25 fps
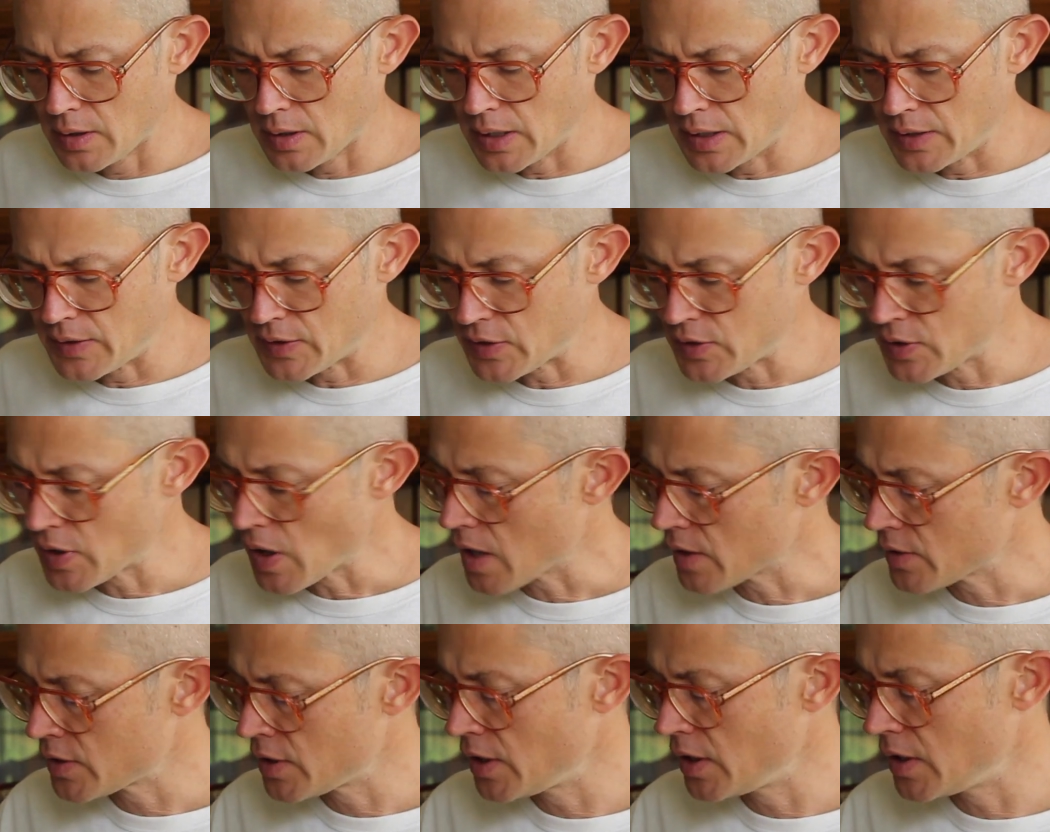And the
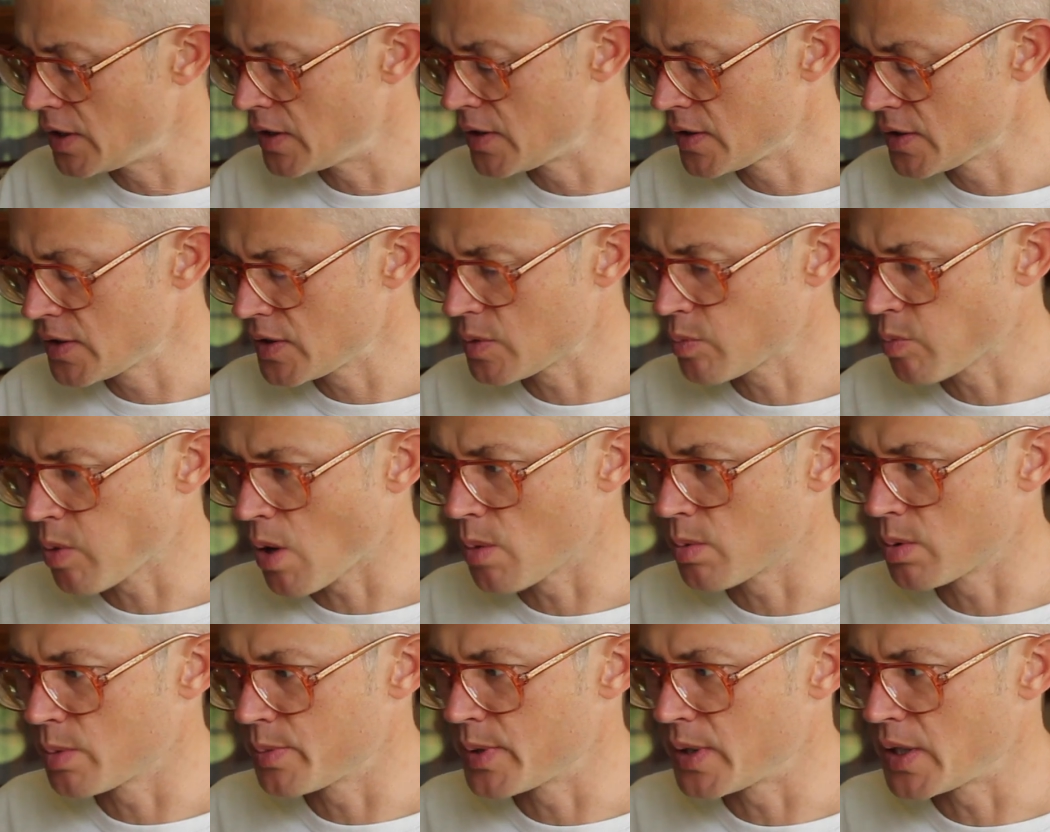chachi, this is
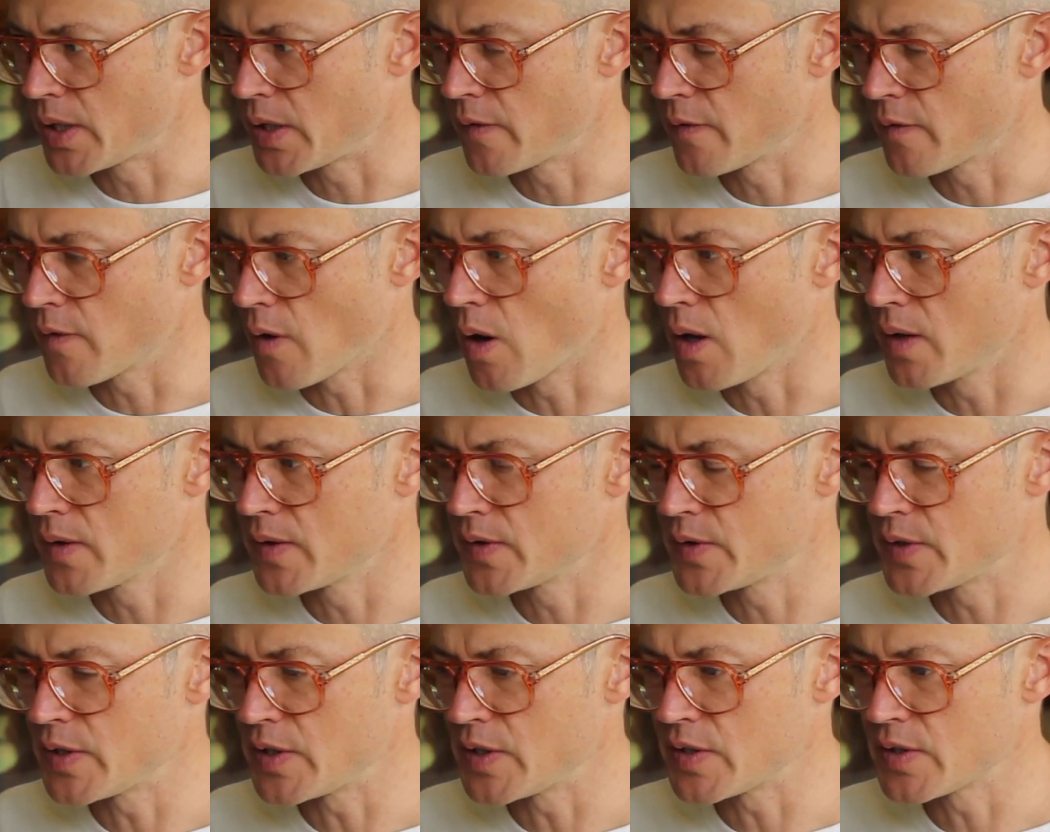probably, of all
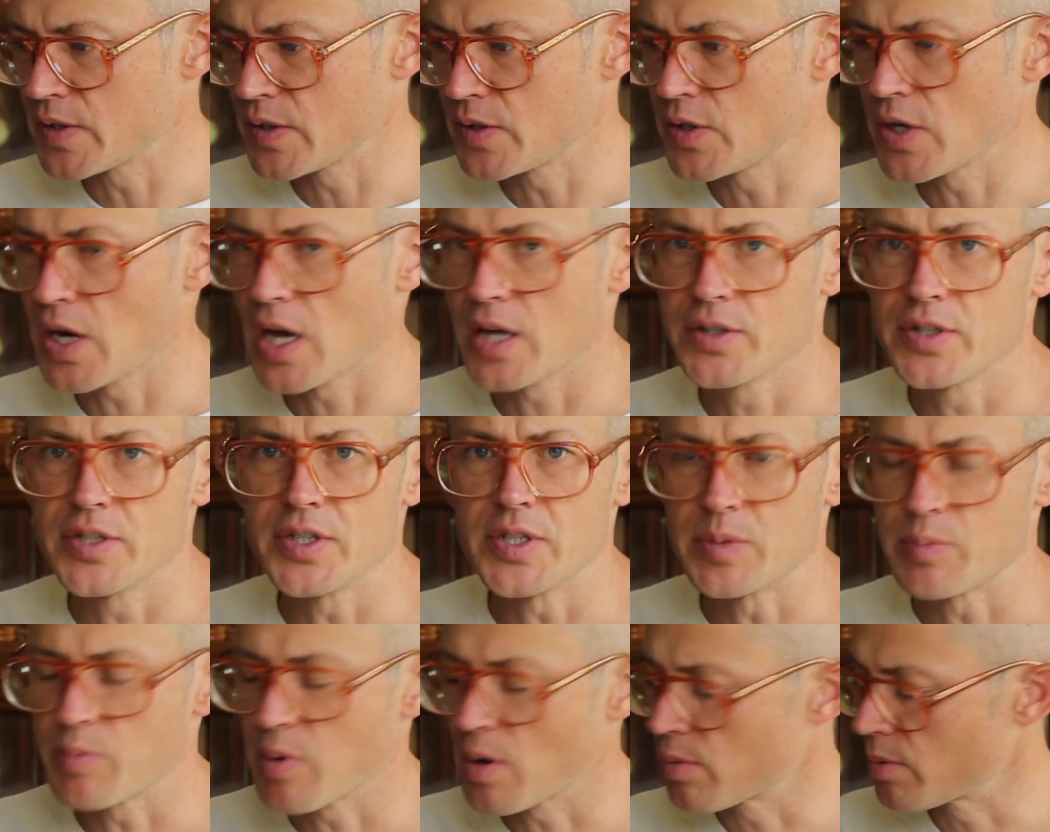the teas, the chachi
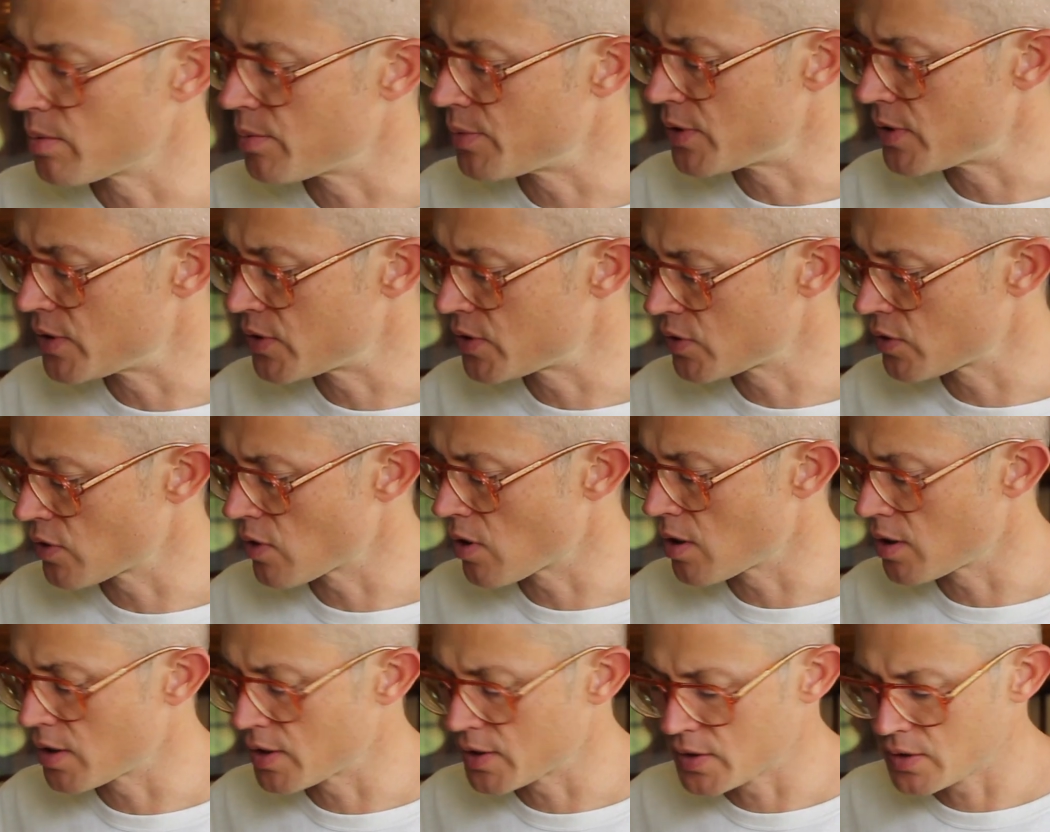is probably the
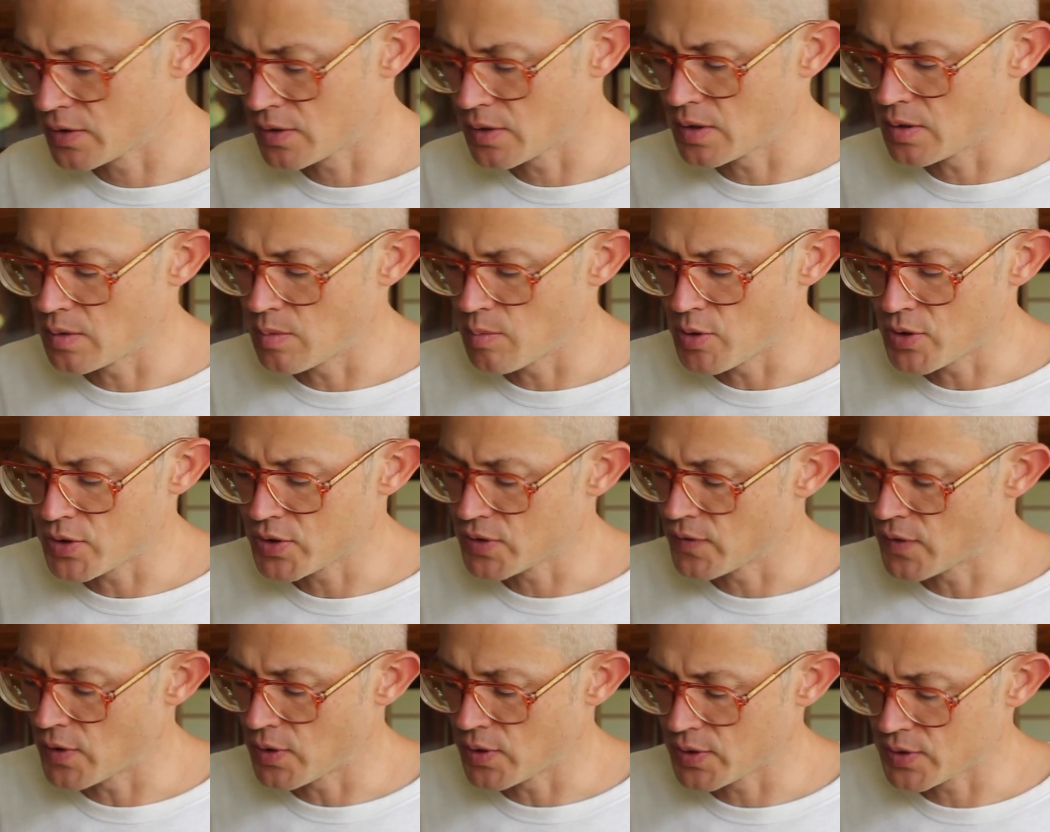strongest and the
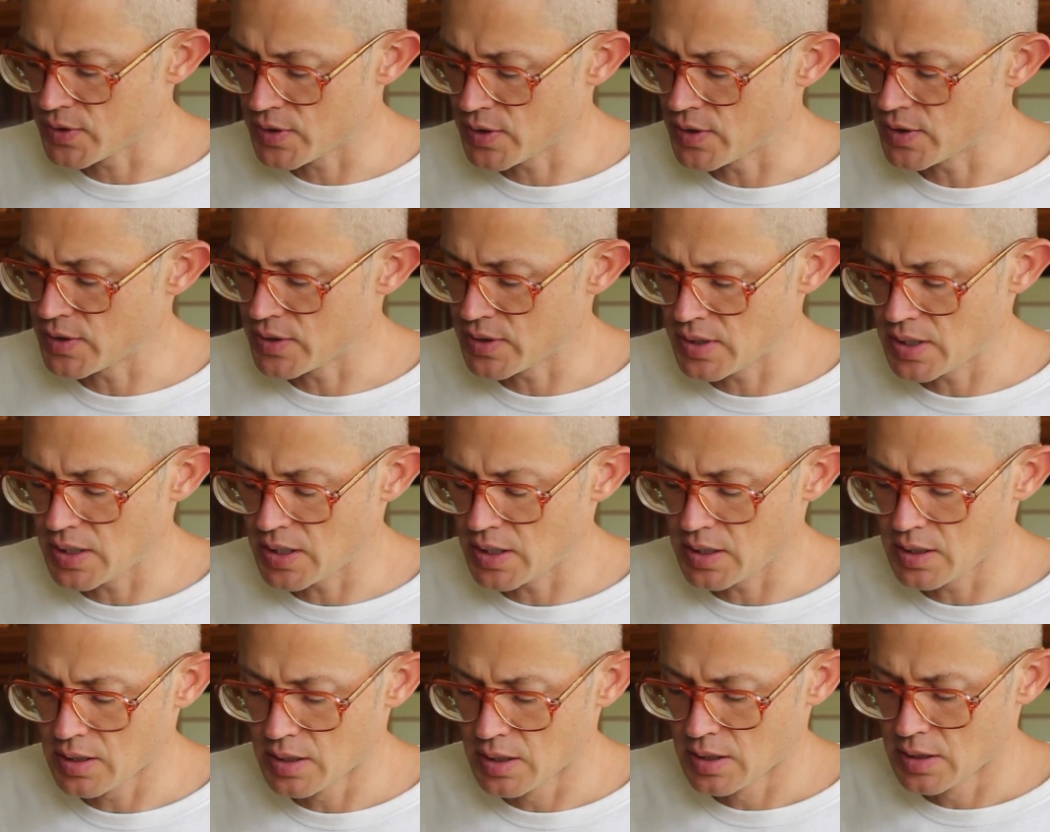most focus of this
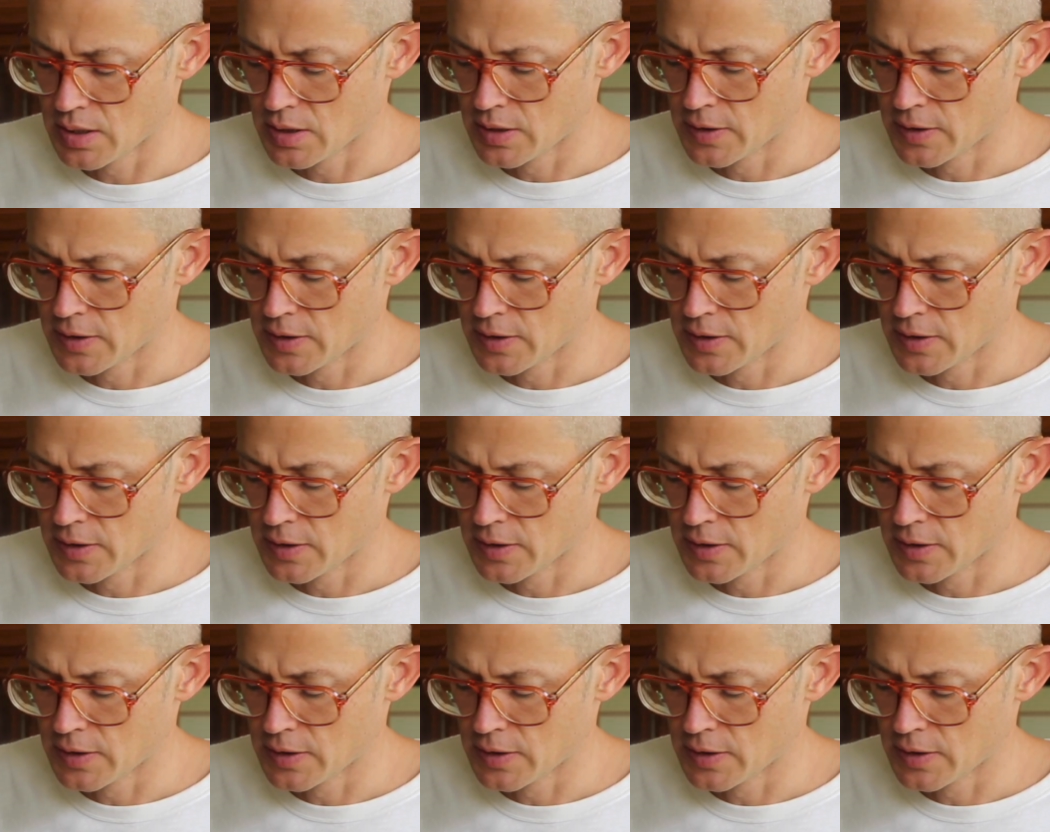tea.